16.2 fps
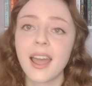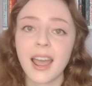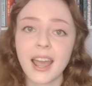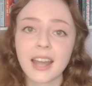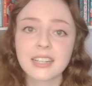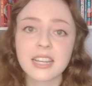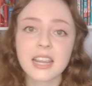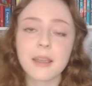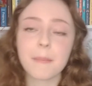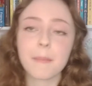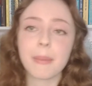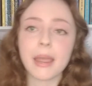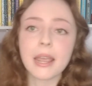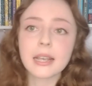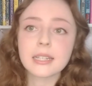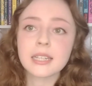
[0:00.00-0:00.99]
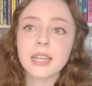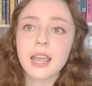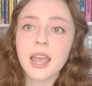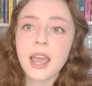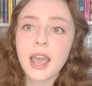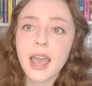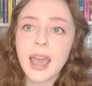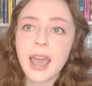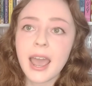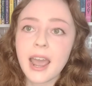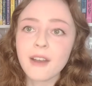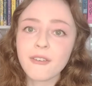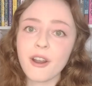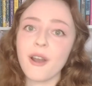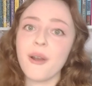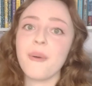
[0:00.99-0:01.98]
And it picked
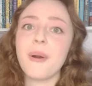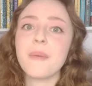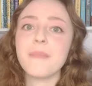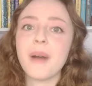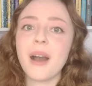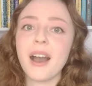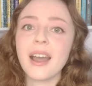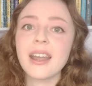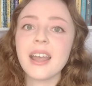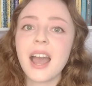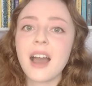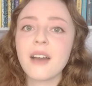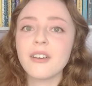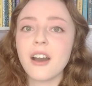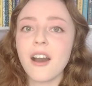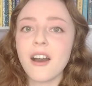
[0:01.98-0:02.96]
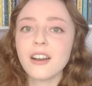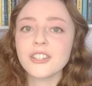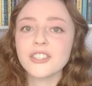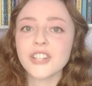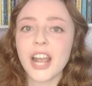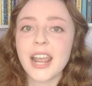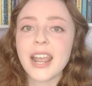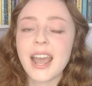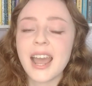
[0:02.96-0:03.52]
Arrow by R.J.